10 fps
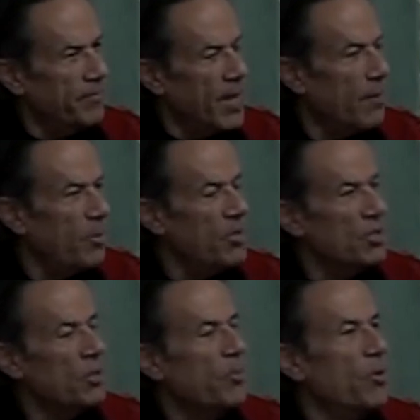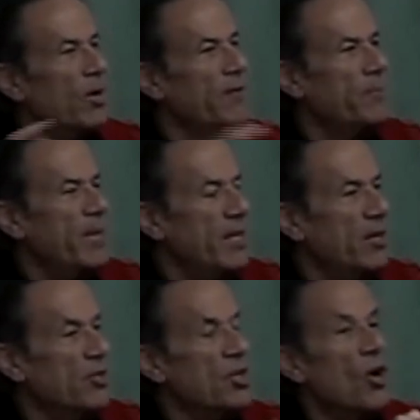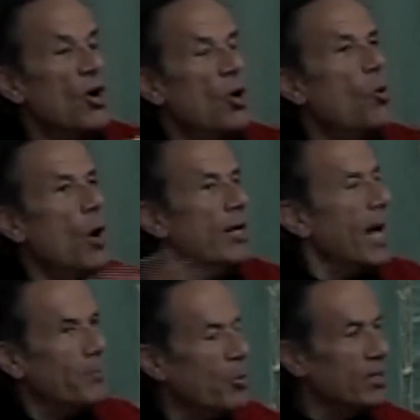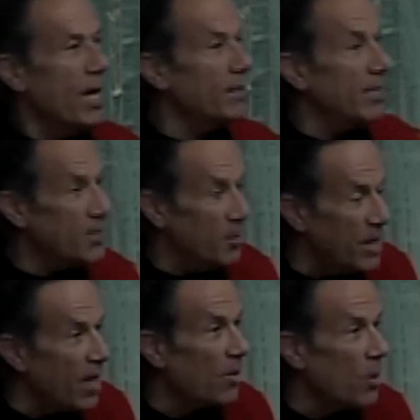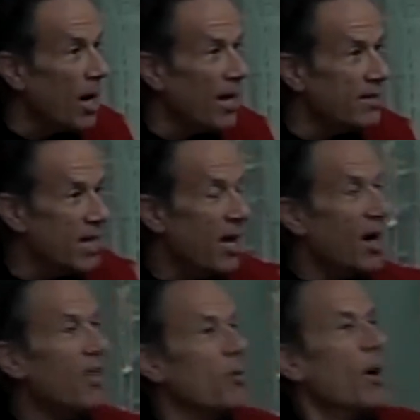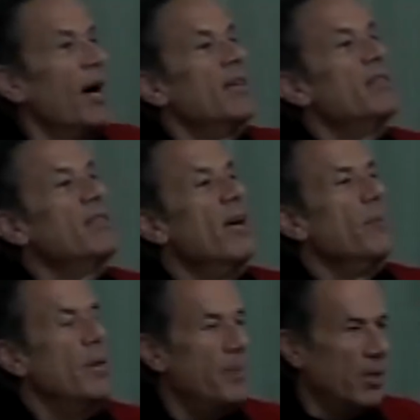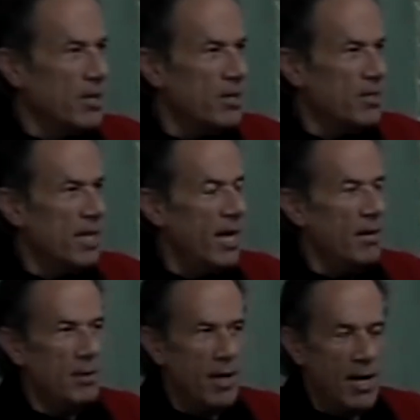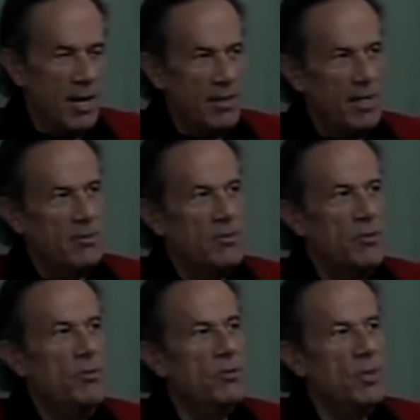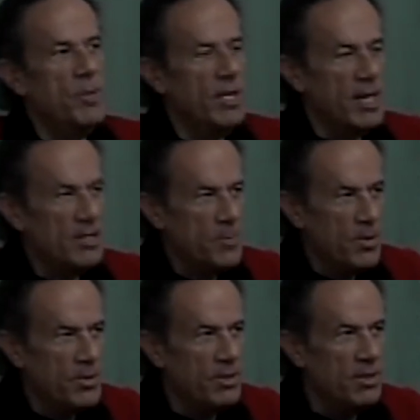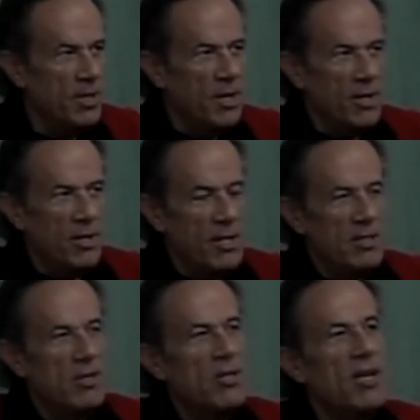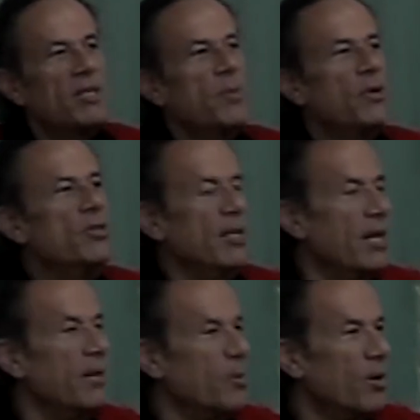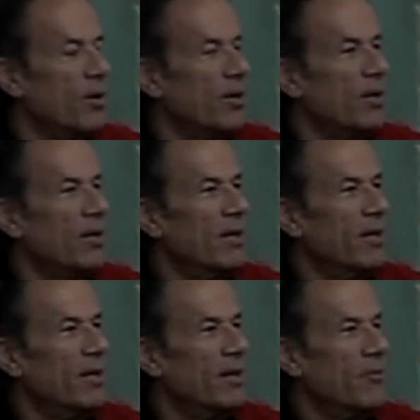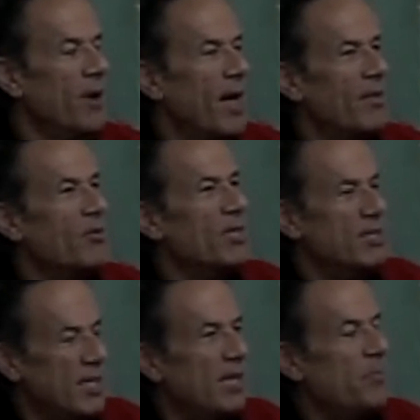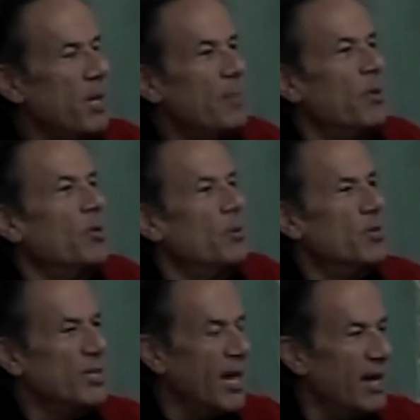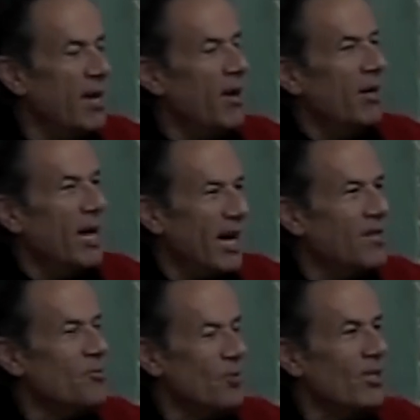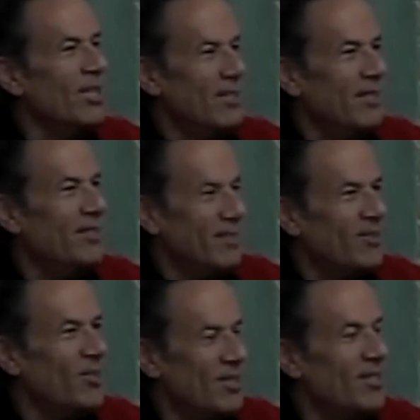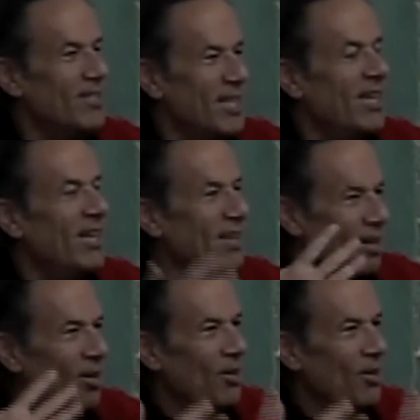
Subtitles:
and with the support of peers who are not pretending to be otherwise. Otherwise, people are going to say, God, you used to be a nice person. You're not such a nice person anymore. Rather to see people who will say, God, it's really good to see